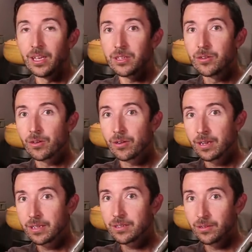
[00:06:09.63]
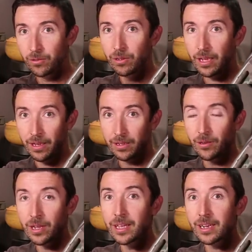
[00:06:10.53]
your your uh,
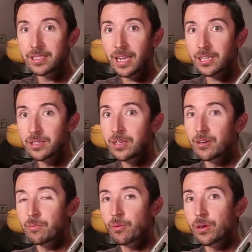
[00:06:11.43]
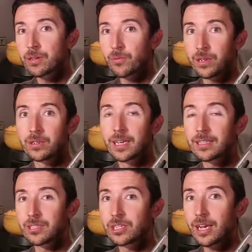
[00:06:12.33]
your hit is actually going to print when you take
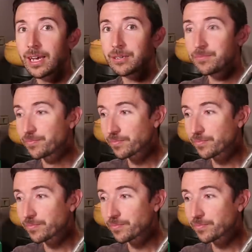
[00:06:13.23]
the shot.